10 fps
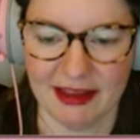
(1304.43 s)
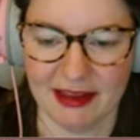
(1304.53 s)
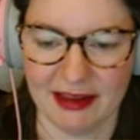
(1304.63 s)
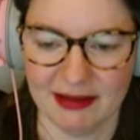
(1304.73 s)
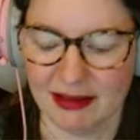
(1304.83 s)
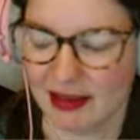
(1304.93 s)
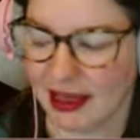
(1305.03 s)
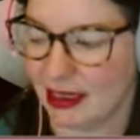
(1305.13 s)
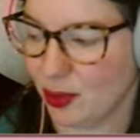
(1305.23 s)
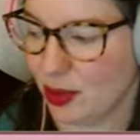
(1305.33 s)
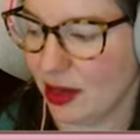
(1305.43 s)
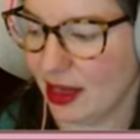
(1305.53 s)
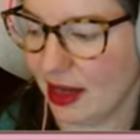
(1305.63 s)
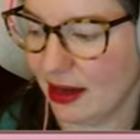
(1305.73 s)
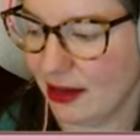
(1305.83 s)
the thing is
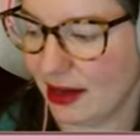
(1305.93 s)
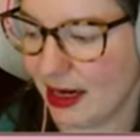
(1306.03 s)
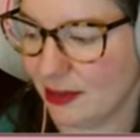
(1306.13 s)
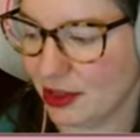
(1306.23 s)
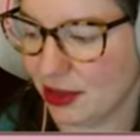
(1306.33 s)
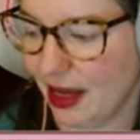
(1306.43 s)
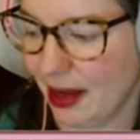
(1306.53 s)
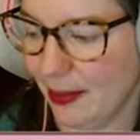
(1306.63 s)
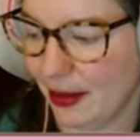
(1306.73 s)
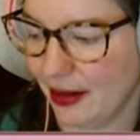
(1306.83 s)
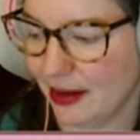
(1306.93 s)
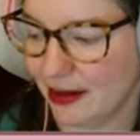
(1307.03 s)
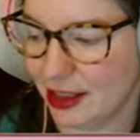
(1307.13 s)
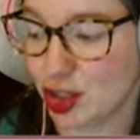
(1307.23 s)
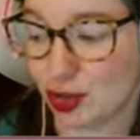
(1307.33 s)
working and I'm so happy.
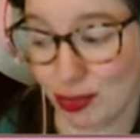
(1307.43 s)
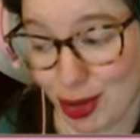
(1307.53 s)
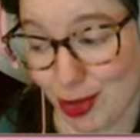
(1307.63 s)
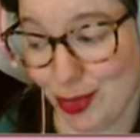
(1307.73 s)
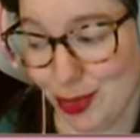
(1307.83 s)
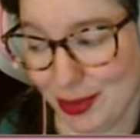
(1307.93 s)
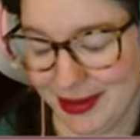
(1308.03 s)
True.